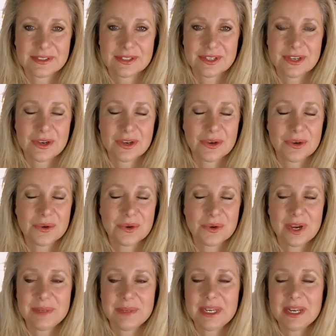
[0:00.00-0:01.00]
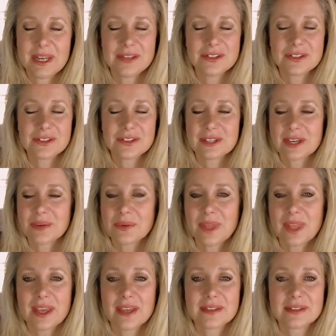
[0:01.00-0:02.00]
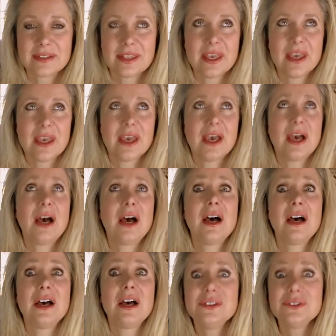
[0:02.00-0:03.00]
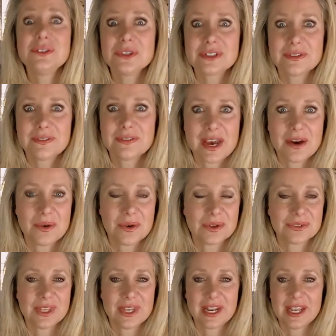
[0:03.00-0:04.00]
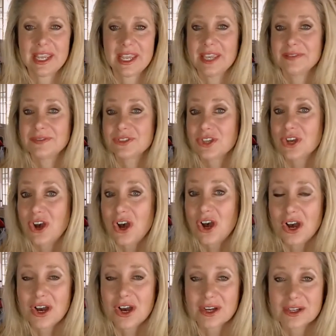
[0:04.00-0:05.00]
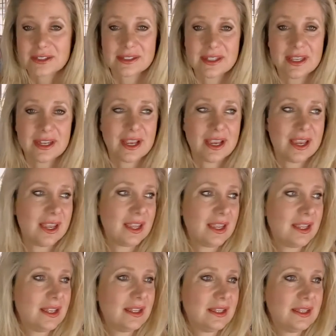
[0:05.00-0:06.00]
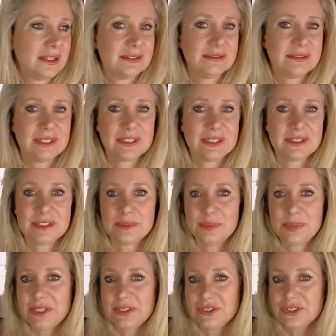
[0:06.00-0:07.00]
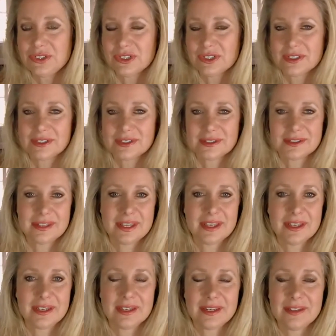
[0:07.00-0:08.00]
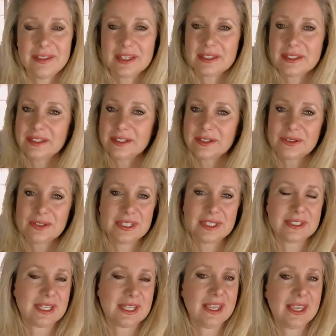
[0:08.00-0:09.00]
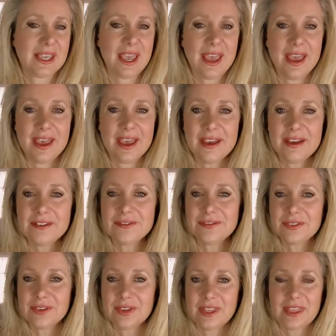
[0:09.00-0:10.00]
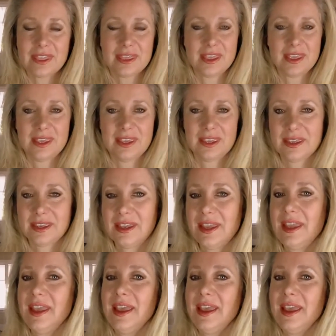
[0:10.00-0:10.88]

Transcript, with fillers: So, I mean, I just I realized that hundreds of hours that I gave talks, that I did speeches, that that literally take everything.